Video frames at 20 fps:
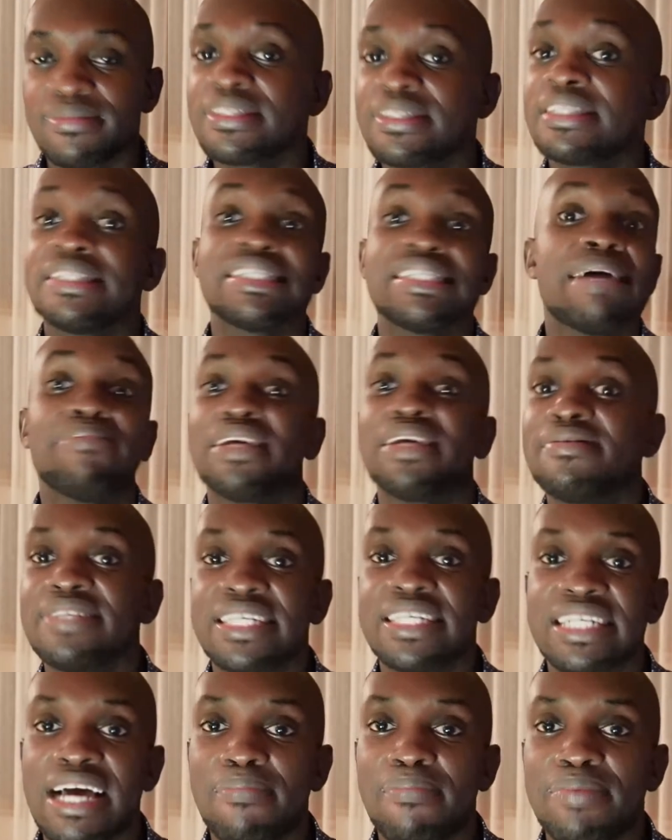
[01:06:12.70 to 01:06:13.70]
Sometimes
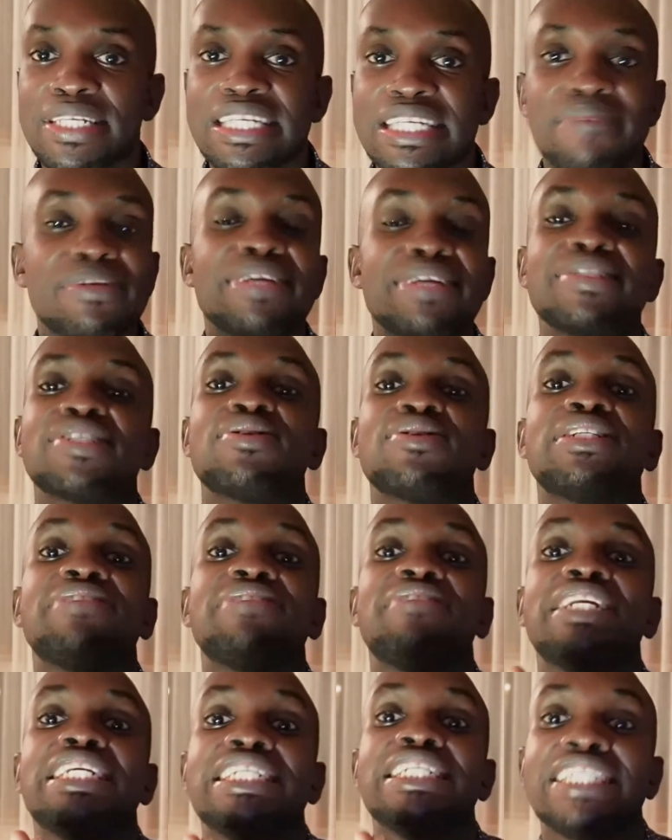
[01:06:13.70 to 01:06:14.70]
it happens. Sometimes it's not
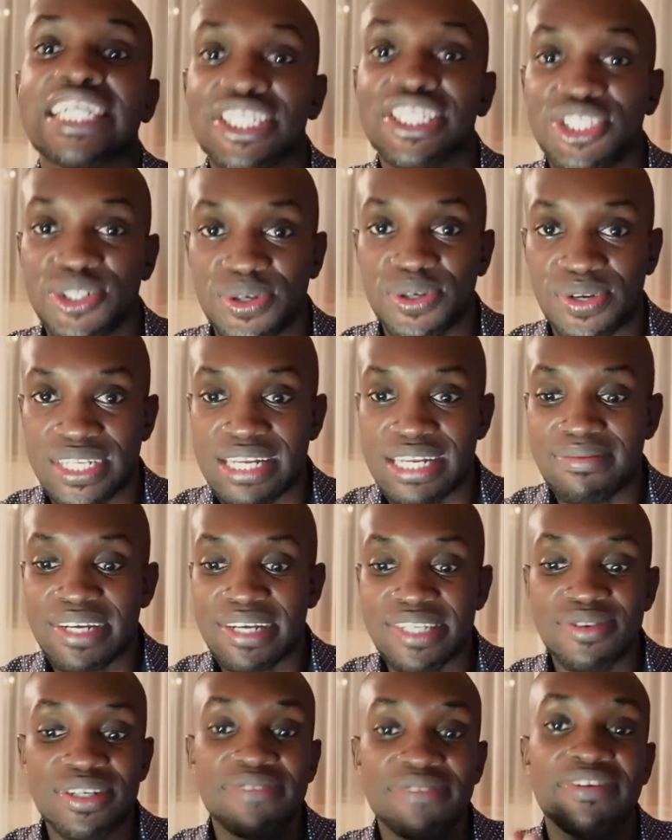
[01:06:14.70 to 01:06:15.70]
even intentional. Sometimes
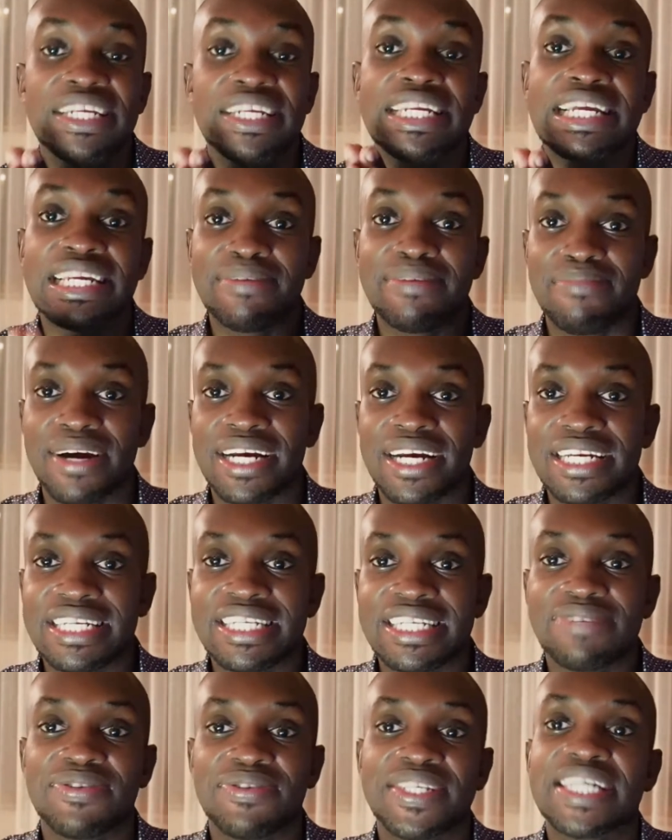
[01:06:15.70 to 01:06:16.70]
it's not even deliberate.
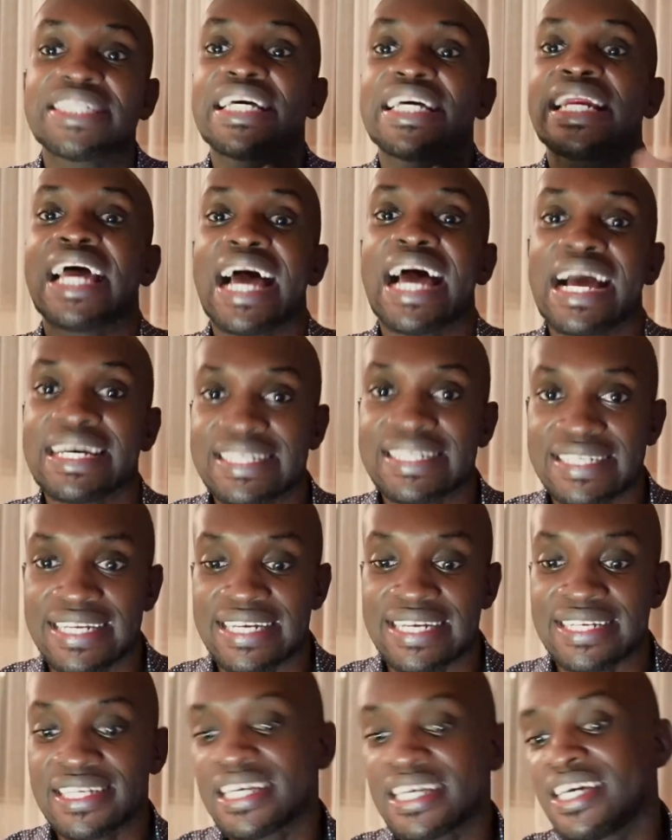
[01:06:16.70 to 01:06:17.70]
It was just an accident.
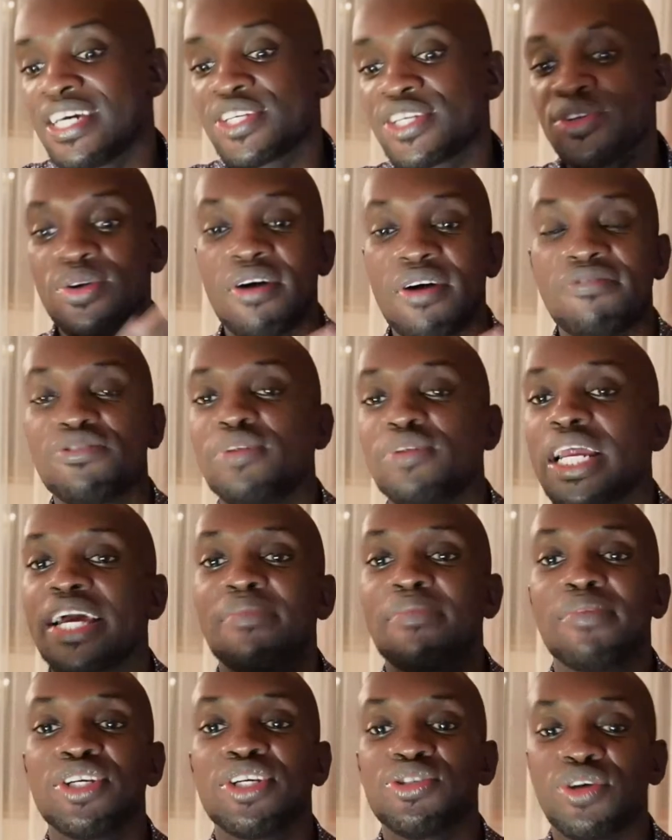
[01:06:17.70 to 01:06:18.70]
So you have to
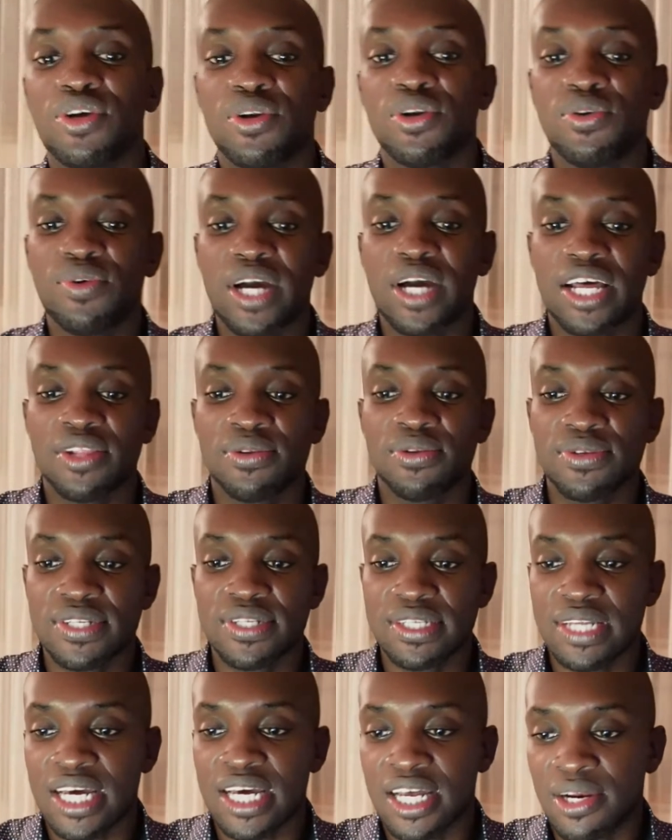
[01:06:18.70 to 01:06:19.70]
make sure you look at those
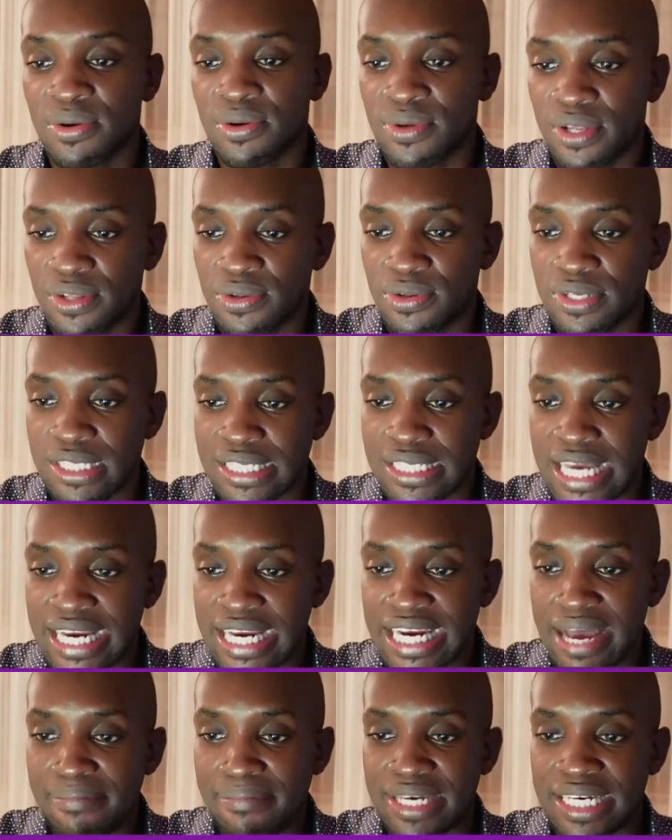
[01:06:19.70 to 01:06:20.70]

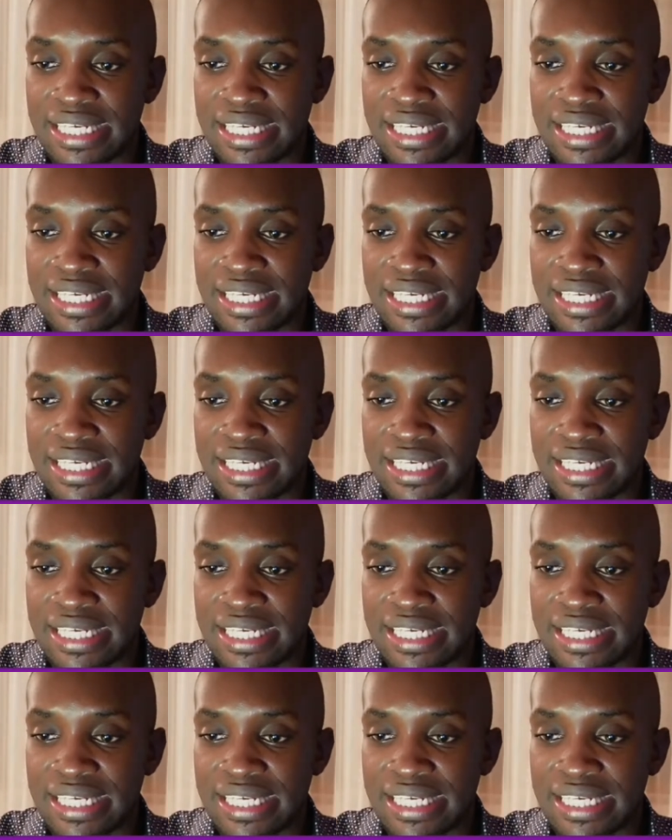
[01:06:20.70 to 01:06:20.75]
dynamics.